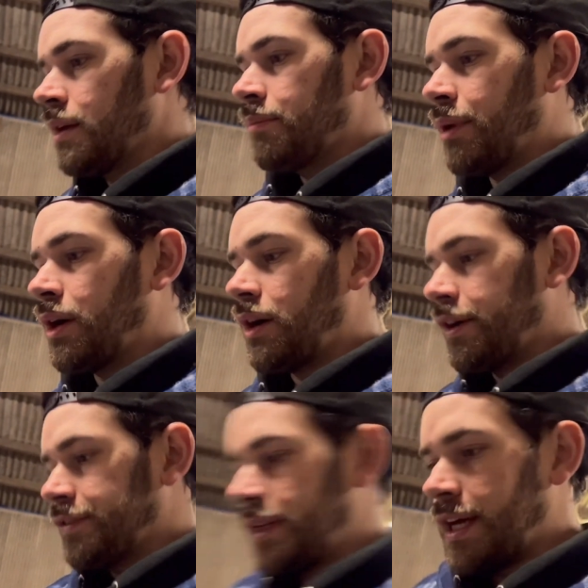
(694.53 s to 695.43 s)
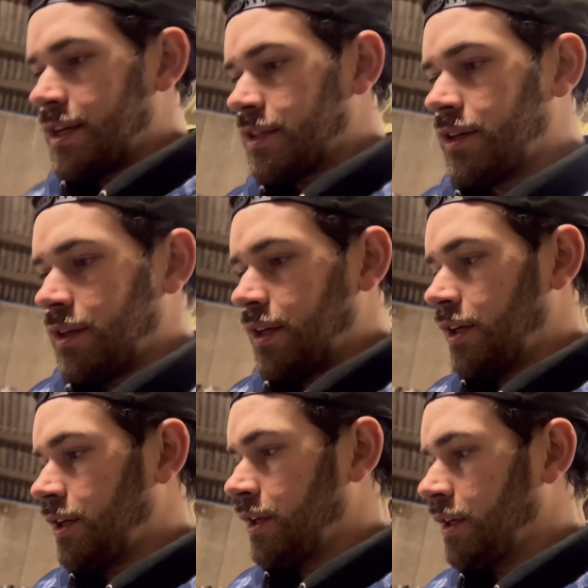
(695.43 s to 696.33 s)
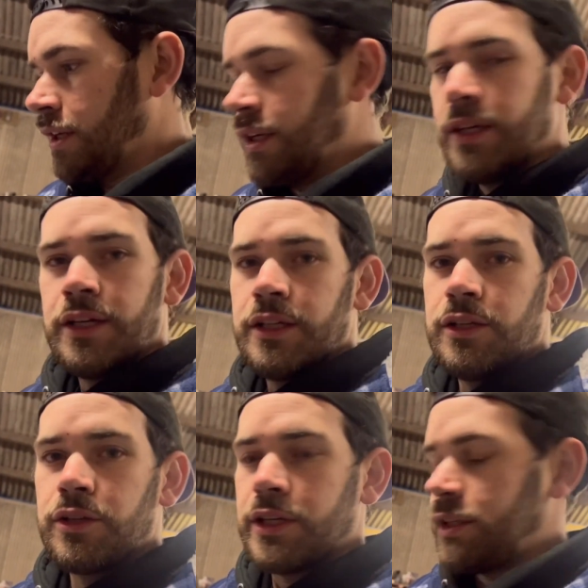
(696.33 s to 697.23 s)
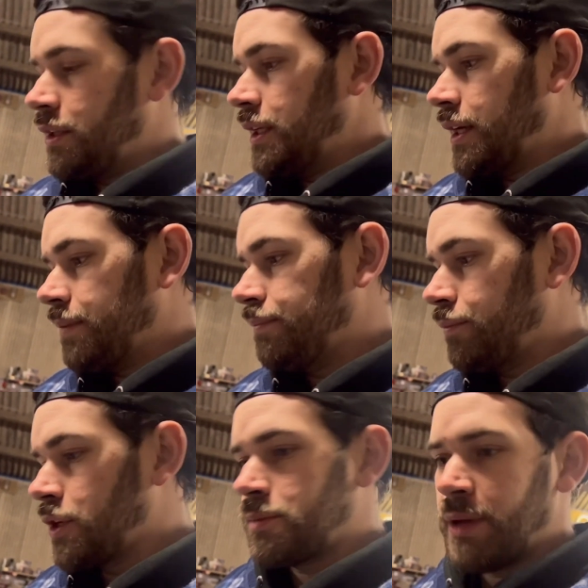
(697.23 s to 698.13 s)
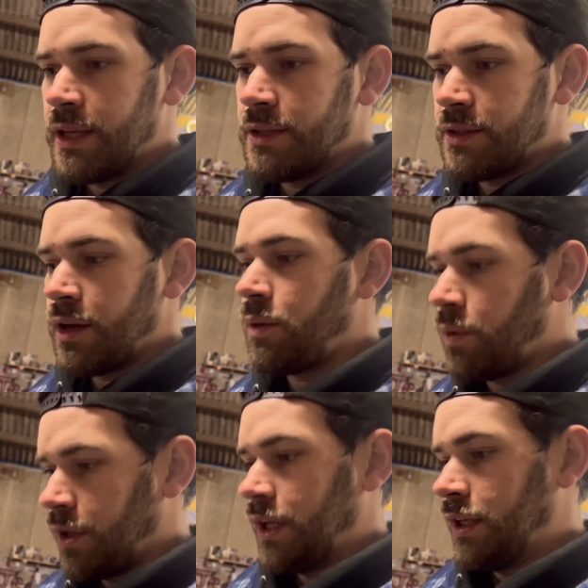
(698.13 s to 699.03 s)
But after last night, looking at the wrist pins, I wanna